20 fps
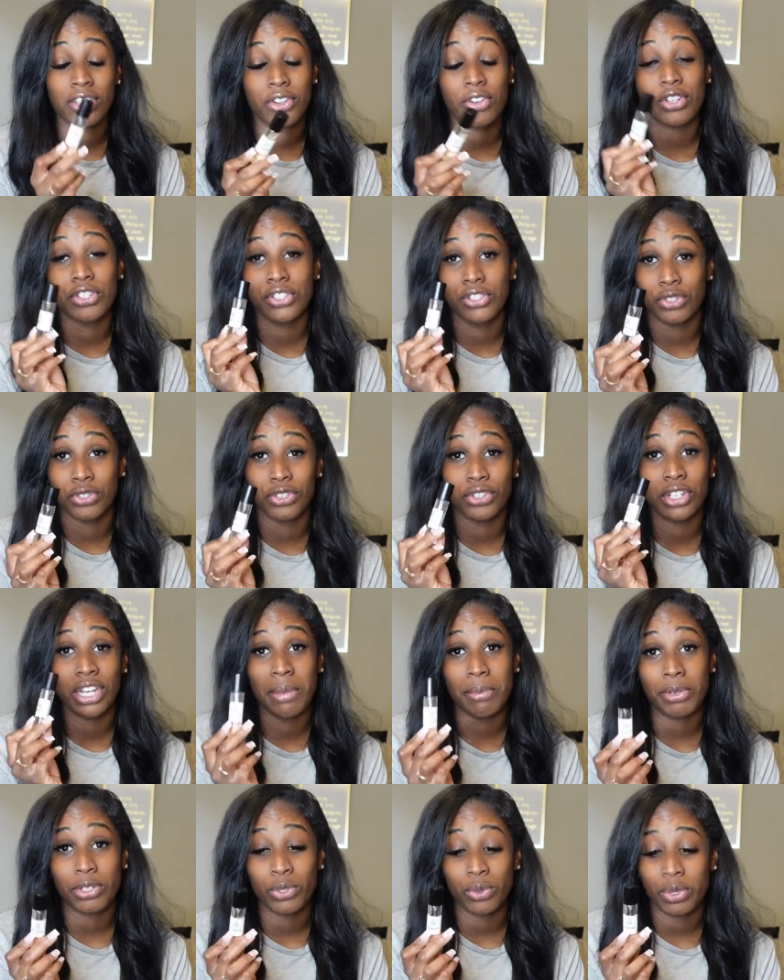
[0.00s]
Crystal
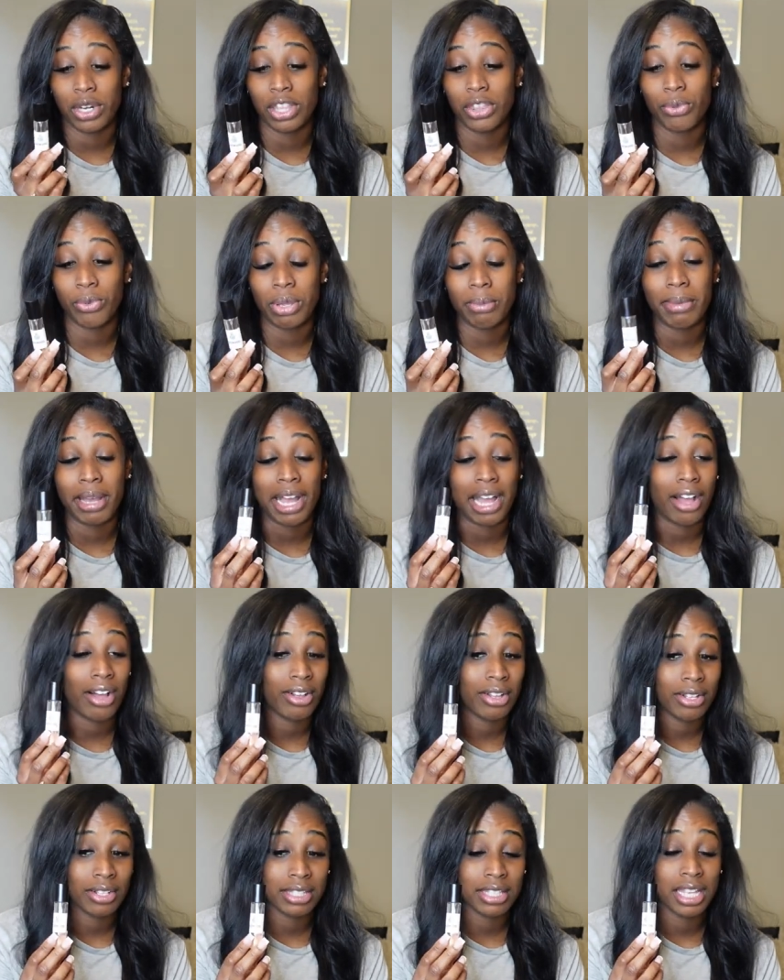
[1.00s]
number twenty-three by
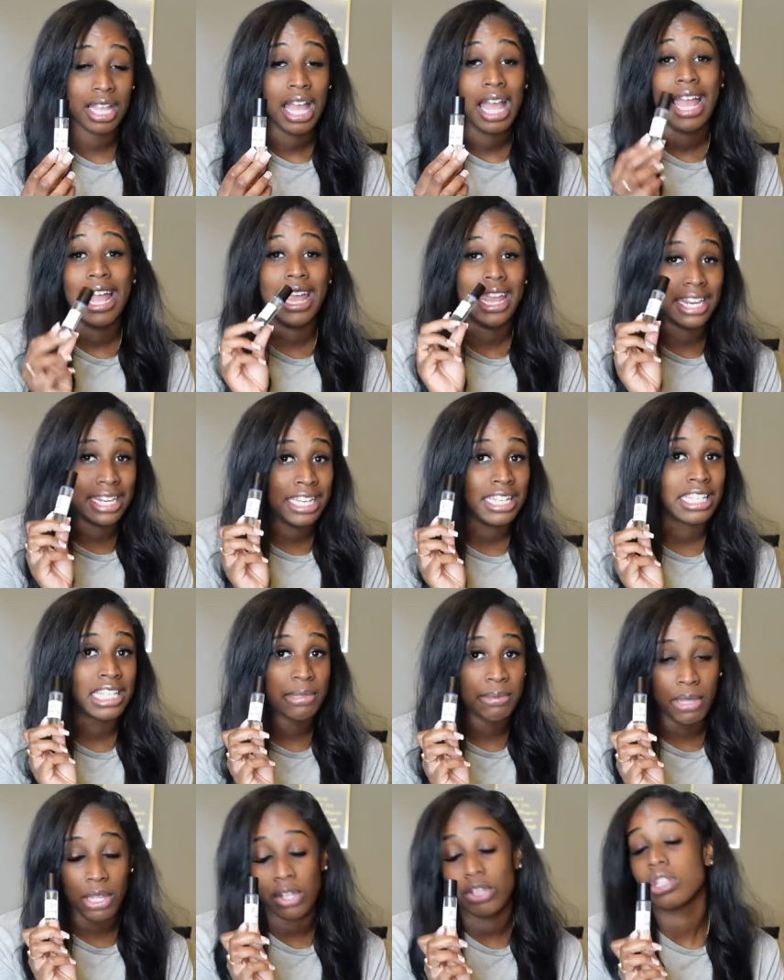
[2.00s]
Alt, and it
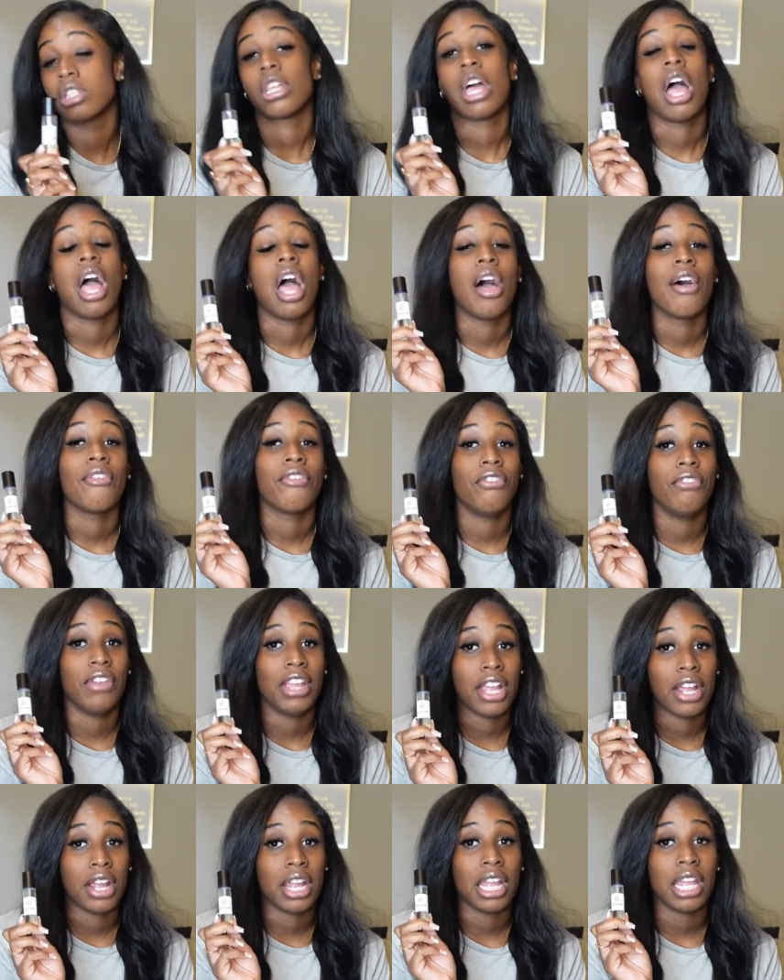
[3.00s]
smells
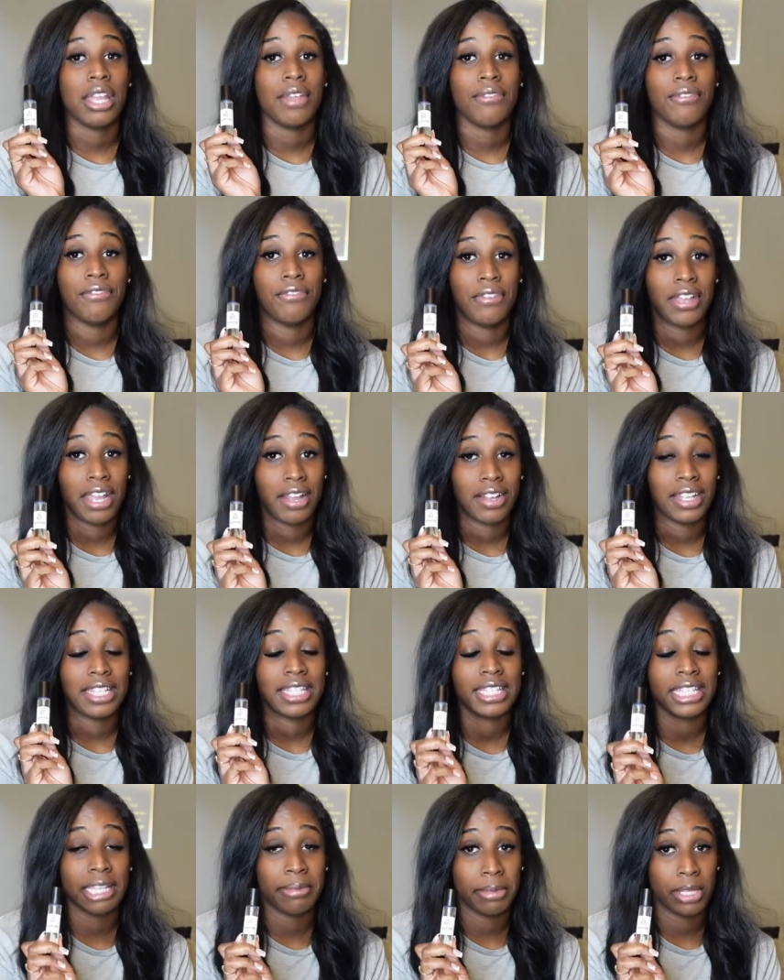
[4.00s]
very, very
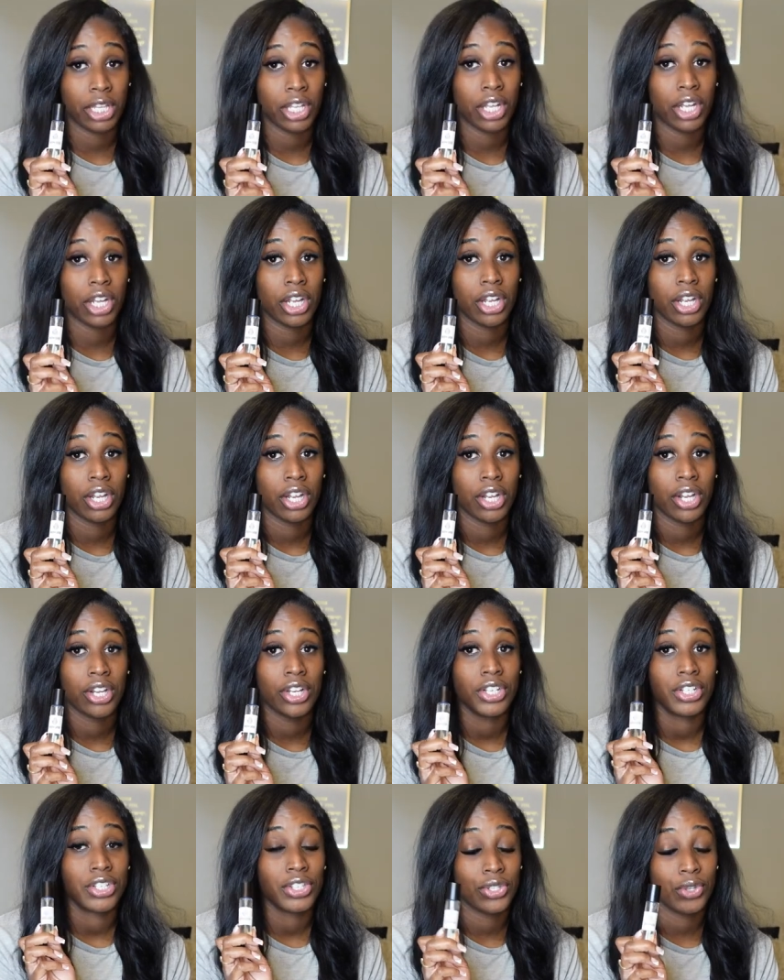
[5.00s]
similar
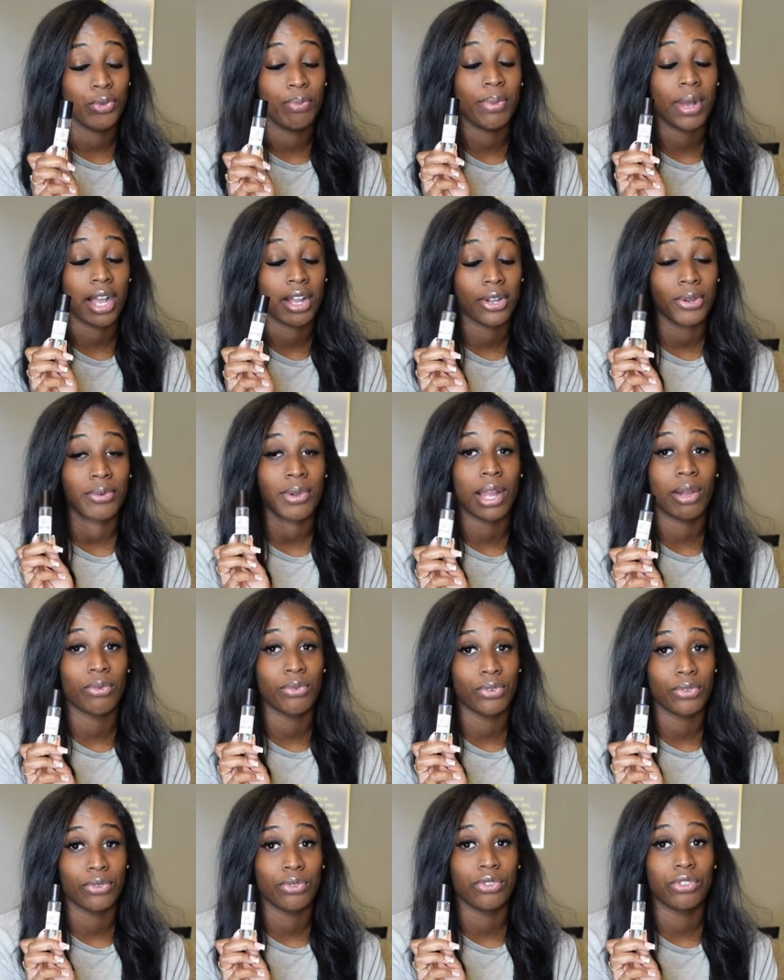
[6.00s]
to Baccarat
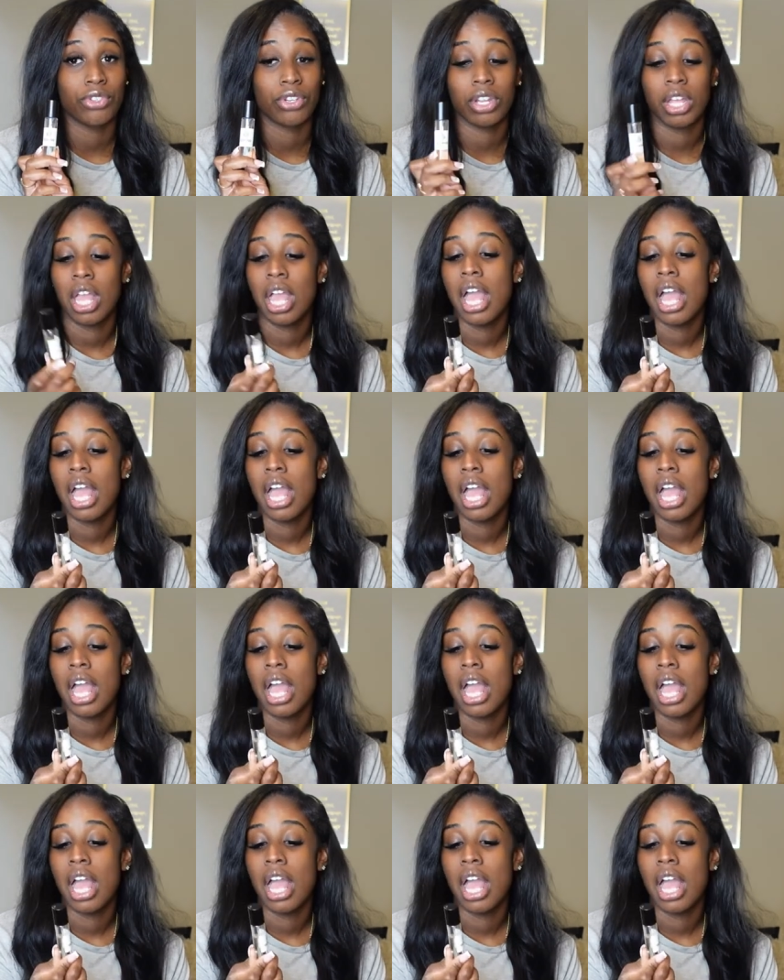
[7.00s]
Rouge.